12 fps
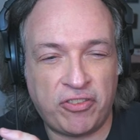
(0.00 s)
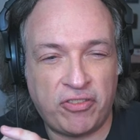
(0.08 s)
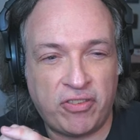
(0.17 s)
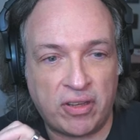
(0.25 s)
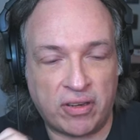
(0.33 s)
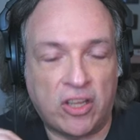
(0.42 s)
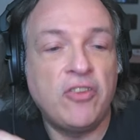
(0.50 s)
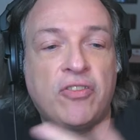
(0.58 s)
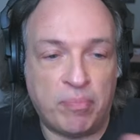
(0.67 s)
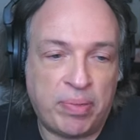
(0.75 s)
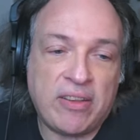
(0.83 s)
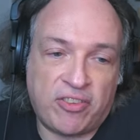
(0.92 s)
it because
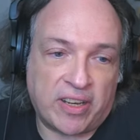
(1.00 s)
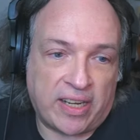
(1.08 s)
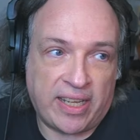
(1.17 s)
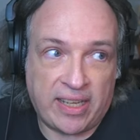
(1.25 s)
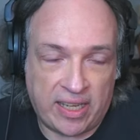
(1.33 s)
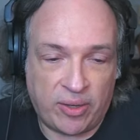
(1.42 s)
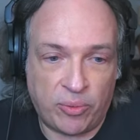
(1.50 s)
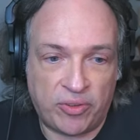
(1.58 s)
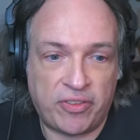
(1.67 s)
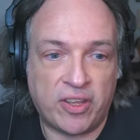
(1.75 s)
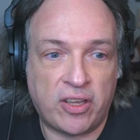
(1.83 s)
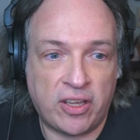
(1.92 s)
st- basically it was
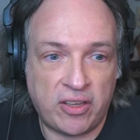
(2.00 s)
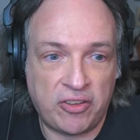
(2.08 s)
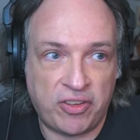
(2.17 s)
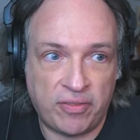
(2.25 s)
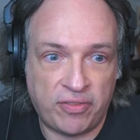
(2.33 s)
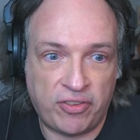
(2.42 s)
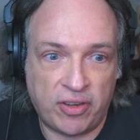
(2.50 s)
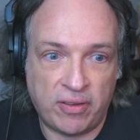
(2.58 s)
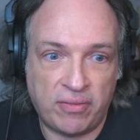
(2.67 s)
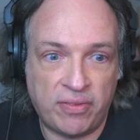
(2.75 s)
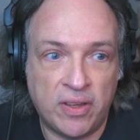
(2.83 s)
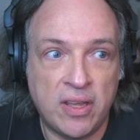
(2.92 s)
the curse of sort
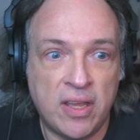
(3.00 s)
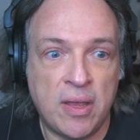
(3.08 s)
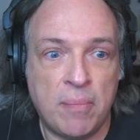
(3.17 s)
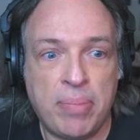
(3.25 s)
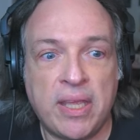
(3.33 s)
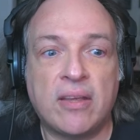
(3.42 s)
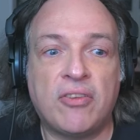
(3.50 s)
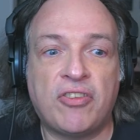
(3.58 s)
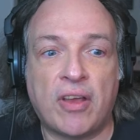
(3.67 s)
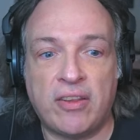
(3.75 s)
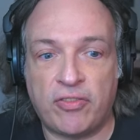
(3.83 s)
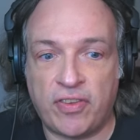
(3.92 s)
of being a
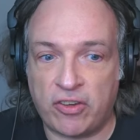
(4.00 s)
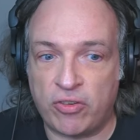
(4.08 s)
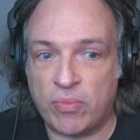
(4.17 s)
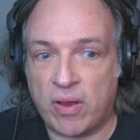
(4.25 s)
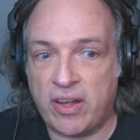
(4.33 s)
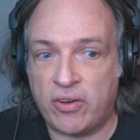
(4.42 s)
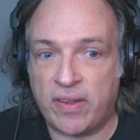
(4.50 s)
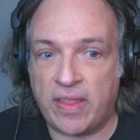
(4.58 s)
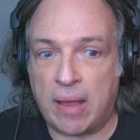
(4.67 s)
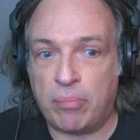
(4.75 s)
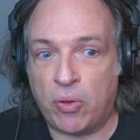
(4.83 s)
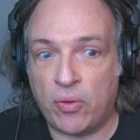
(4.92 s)
science fiction writer at
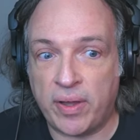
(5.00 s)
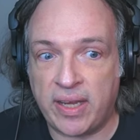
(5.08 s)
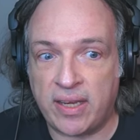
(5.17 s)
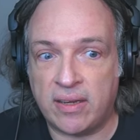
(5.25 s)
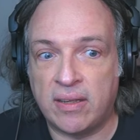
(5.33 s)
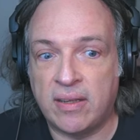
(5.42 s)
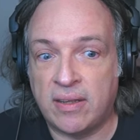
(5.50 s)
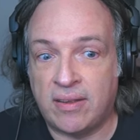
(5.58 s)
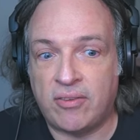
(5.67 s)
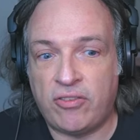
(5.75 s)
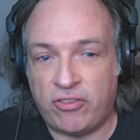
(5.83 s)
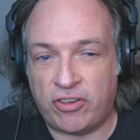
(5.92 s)
that point
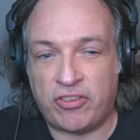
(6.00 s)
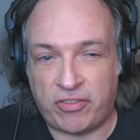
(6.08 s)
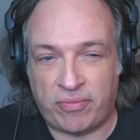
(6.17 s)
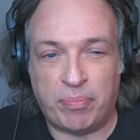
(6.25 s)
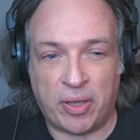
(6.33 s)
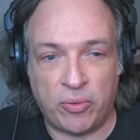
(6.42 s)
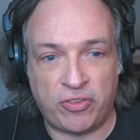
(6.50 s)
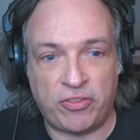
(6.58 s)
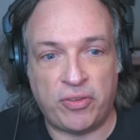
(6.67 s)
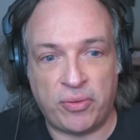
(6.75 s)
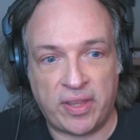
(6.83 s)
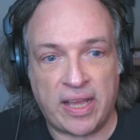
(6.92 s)
just post
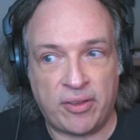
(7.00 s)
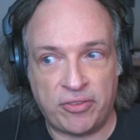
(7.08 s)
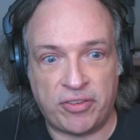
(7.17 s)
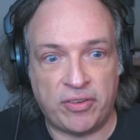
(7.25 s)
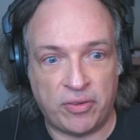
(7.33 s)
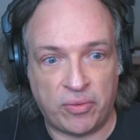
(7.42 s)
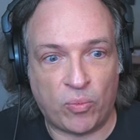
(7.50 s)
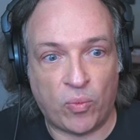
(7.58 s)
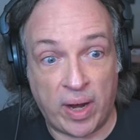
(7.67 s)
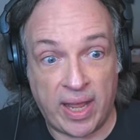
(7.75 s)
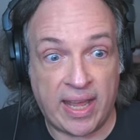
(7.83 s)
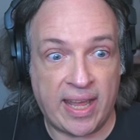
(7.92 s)
2000
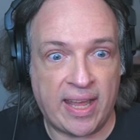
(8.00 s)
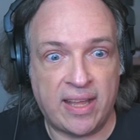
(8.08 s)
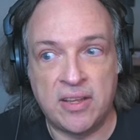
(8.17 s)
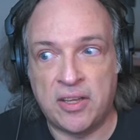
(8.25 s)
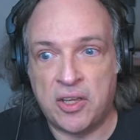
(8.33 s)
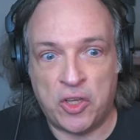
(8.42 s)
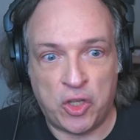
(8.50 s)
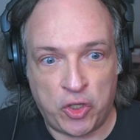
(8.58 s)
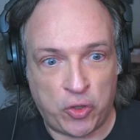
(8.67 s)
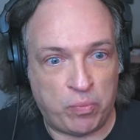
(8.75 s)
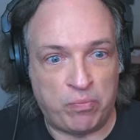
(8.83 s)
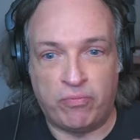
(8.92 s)
where
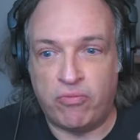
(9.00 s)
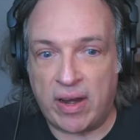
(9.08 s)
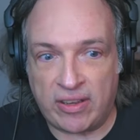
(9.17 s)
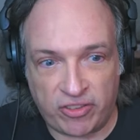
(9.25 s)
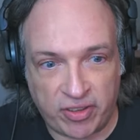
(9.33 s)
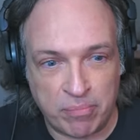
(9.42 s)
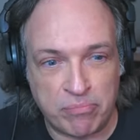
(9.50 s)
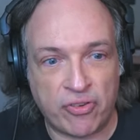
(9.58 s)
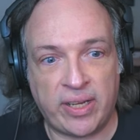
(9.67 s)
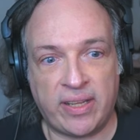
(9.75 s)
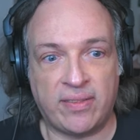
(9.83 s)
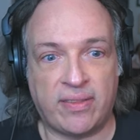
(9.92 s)
you write some
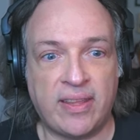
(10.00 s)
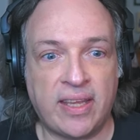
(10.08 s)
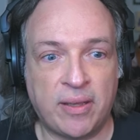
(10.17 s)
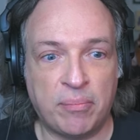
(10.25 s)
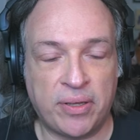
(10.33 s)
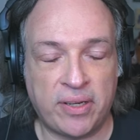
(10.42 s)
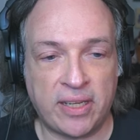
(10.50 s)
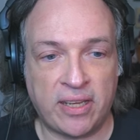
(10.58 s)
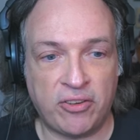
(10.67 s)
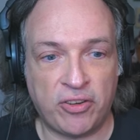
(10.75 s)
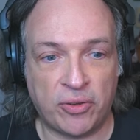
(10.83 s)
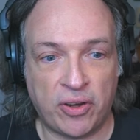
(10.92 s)
brilliant thing and put it
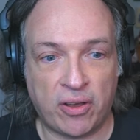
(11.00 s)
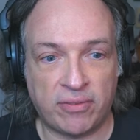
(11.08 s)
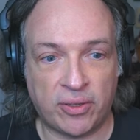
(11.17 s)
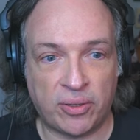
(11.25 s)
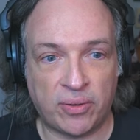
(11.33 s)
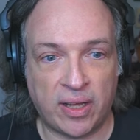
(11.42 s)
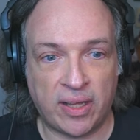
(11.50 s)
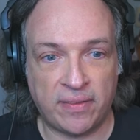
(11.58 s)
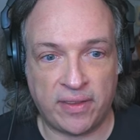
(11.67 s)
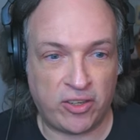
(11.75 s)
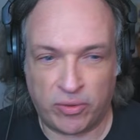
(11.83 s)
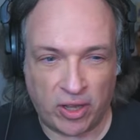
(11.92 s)
into your novel and
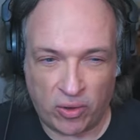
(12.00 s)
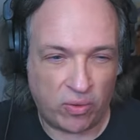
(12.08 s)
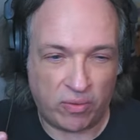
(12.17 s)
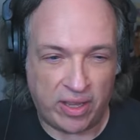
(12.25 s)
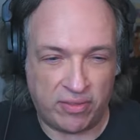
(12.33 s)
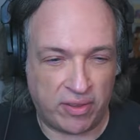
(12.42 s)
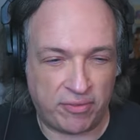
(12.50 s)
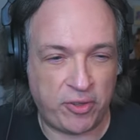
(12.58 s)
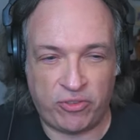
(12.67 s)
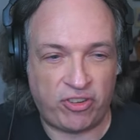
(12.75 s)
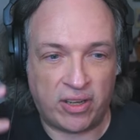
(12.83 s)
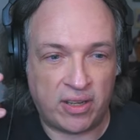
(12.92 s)
then you go in the
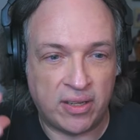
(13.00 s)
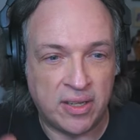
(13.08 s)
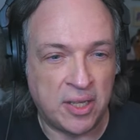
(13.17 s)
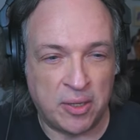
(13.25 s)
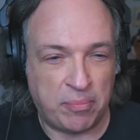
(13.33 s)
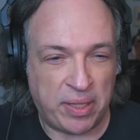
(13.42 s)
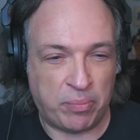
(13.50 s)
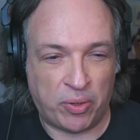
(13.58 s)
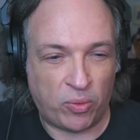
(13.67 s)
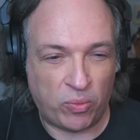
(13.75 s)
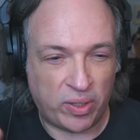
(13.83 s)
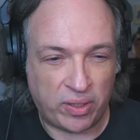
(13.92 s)
future
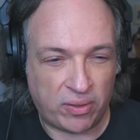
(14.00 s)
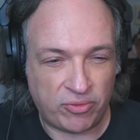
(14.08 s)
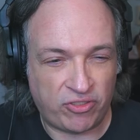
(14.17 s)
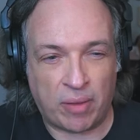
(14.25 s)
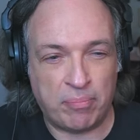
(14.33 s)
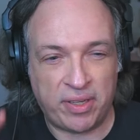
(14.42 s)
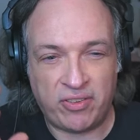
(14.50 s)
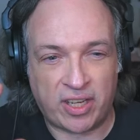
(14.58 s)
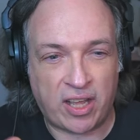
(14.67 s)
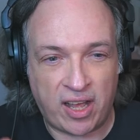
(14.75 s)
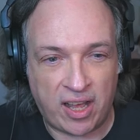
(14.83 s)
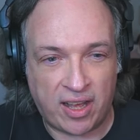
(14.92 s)
people will jump into
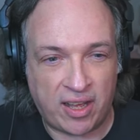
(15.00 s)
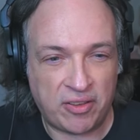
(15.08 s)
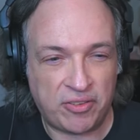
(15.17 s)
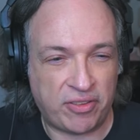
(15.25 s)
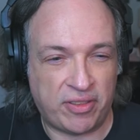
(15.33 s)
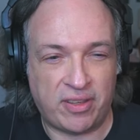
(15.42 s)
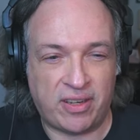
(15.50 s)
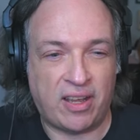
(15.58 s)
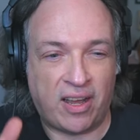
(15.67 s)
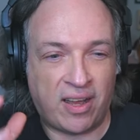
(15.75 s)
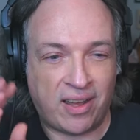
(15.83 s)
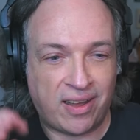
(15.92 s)
cars that
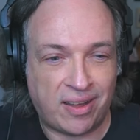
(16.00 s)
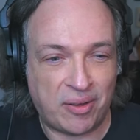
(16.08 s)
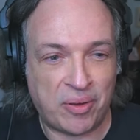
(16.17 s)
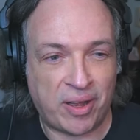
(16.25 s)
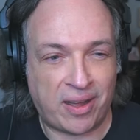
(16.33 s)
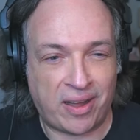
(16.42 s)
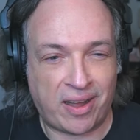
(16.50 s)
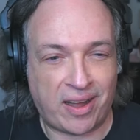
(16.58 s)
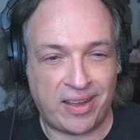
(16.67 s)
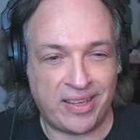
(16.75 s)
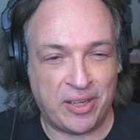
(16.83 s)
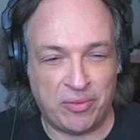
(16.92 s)
are, are
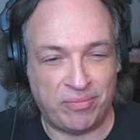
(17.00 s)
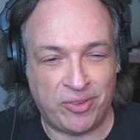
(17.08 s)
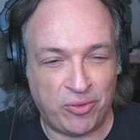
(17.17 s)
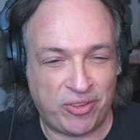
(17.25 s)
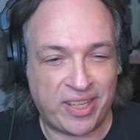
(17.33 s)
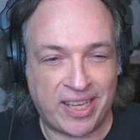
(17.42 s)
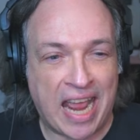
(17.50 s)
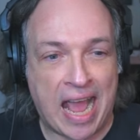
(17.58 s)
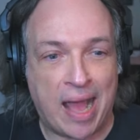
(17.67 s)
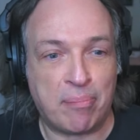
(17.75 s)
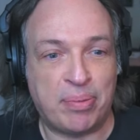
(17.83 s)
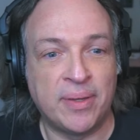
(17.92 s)
using an
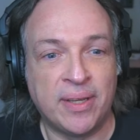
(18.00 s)
app